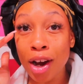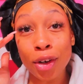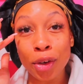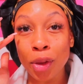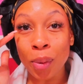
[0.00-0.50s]

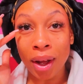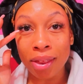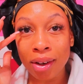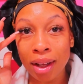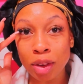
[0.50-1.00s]
under the
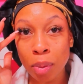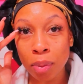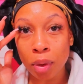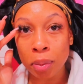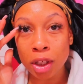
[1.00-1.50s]
weather at the
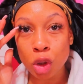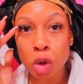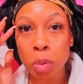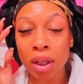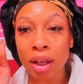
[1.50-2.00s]
moment,
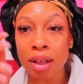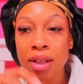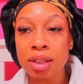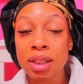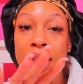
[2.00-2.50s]
just
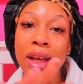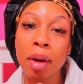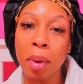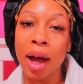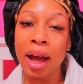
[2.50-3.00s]
because
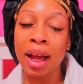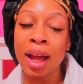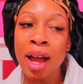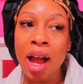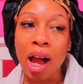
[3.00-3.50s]

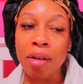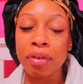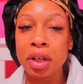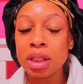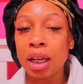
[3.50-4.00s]
TMI, I'm
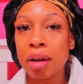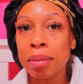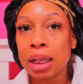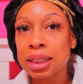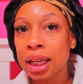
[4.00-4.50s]
finishing up
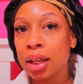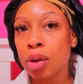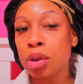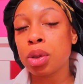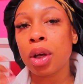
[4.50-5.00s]
my
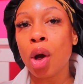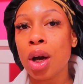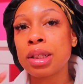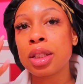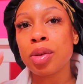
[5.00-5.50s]
cycle, so it
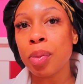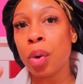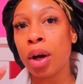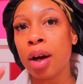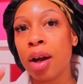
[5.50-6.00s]
causes
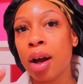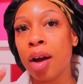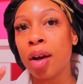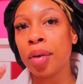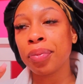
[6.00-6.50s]
more
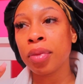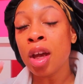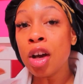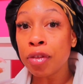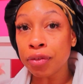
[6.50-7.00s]

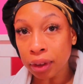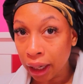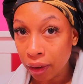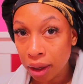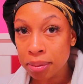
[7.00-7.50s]

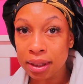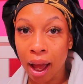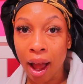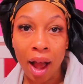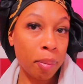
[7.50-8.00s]
flare-ups
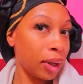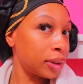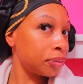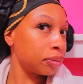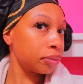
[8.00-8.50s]
to
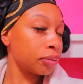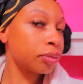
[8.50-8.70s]
happen.